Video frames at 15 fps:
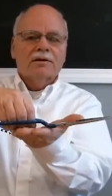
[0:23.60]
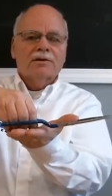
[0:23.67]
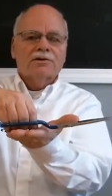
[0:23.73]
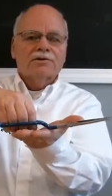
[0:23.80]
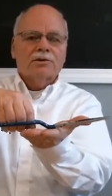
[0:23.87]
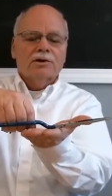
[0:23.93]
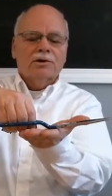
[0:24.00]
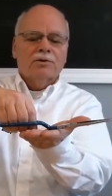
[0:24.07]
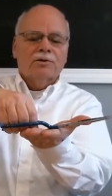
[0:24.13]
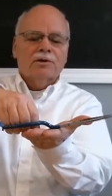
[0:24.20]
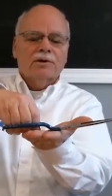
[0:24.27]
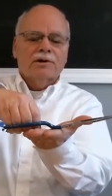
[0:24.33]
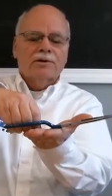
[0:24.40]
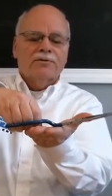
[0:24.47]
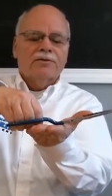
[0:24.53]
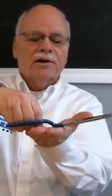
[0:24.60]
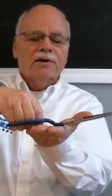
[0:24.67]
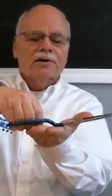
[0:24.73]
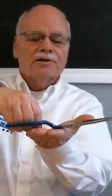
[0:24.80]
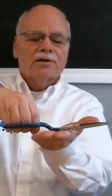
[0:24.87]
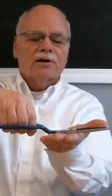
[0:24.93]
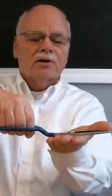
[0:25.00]
So you, your
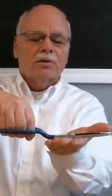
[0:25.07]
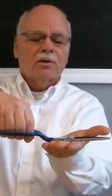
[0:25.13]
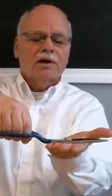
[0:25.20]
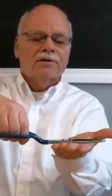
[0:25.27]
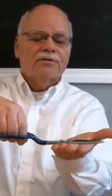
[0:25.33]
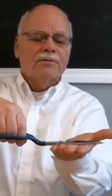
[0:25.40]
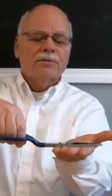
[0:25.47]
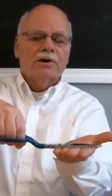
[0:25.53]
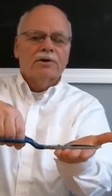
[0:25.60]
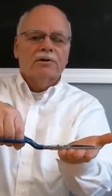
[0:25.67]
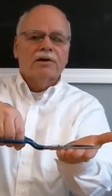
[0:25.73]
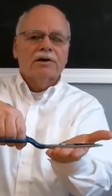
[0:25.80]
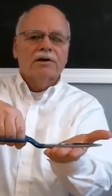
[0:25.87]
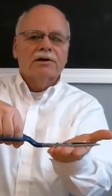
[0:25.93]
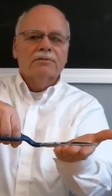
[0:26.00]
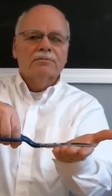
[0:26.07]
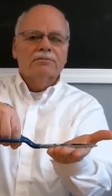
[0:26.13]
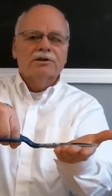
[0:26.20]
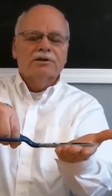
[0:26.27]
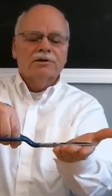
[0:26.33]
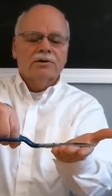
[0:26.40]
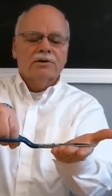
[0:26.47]
fingers are away from your cutting
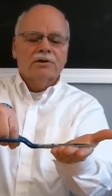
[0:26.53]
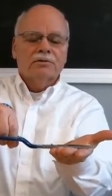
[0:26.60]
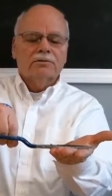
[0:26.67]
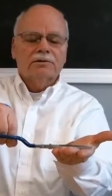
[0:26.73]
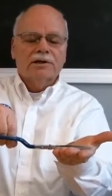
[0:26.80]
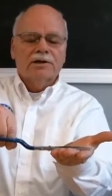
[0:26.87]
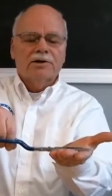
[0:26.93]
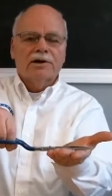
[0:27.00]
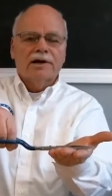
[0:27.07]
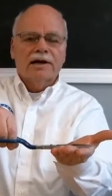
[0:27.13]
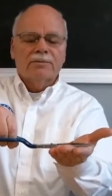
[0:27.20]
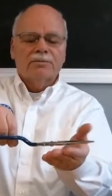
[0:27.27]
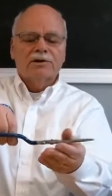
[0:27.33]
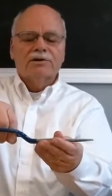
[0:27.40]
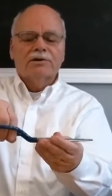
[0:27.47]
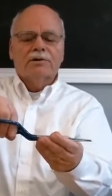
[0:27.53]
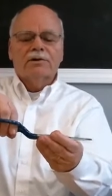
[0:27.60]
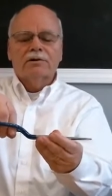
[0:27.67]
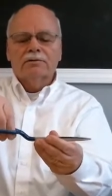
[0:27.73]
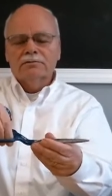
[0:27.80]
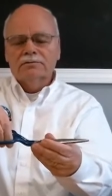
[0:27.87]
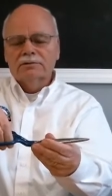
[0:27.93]
material and your nap
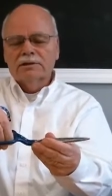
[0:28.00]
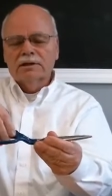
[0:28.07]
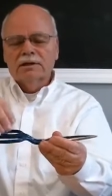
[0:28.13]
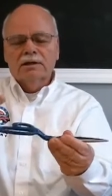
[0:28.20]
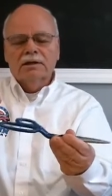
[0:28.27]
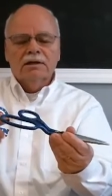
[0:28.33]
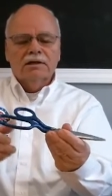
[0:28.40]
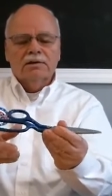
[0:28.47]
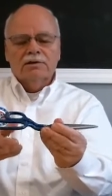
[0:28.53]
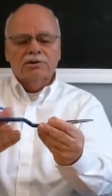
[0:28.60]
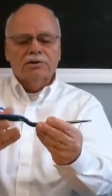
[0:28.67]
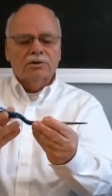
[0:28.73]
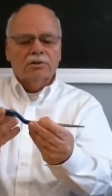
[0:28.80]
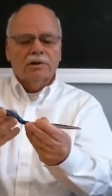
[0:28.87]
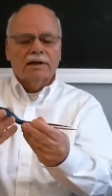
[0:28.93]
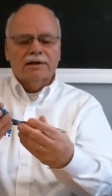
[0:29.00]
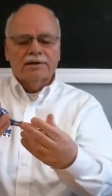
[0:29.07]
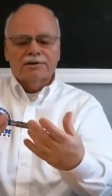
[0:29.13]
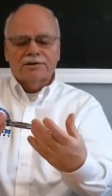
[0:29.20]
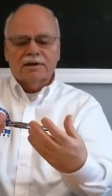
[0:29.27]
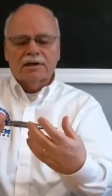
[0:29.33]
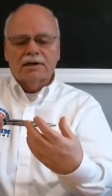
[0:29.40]
material. The tool
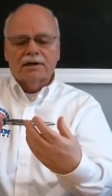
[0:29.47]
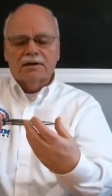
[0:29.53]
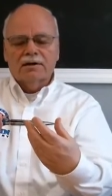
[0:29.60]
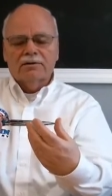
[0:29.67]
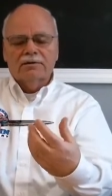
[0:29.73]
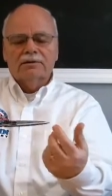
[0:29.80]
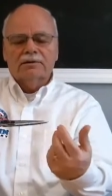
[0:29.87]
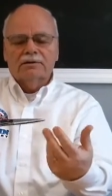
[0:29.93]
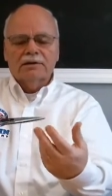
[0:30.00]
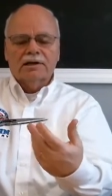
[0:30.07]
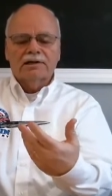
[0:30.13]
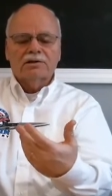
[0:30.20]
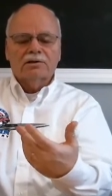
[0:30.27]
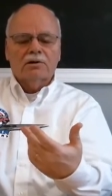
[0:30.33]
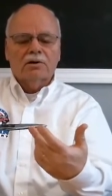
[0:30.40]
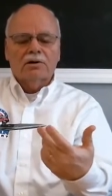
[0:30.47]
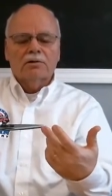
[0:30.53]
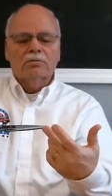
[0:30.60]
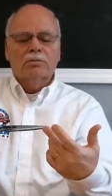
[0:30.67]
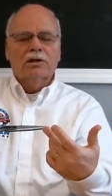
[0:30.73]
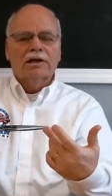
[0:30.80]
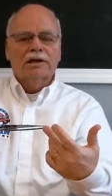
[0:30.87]
has a, a nice long
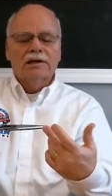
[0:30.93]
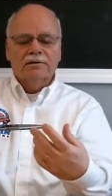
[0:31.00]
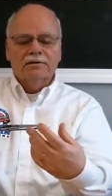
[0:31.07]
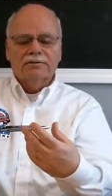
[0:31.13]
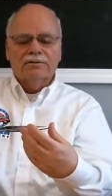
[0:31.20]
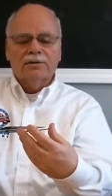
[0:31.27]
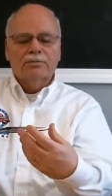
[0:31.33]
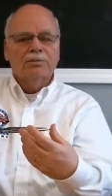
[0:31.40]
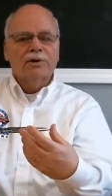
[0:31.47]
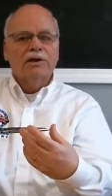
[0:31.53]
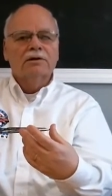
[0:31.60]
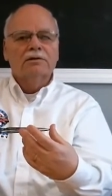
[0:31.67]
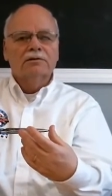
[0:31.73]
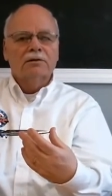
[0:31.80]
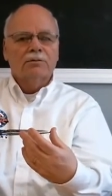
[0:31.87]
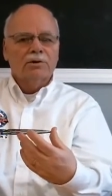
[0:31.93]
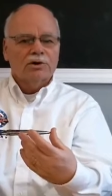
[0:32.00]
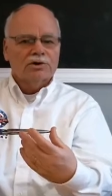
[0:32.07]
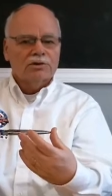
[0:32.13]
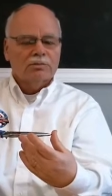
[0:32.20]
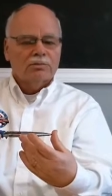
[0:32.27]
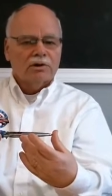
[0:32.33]
blade for big
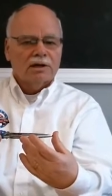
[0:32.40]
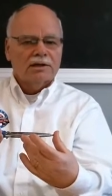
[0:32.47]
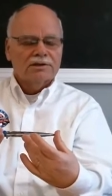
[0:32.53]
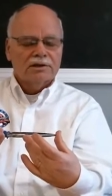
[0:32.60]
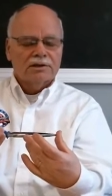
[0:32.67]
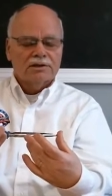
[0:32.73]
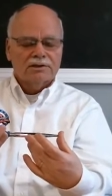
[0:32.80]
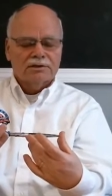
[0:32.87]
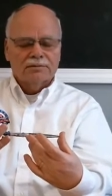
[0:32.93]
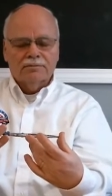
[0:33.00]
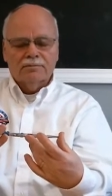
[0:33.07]
commercial projects.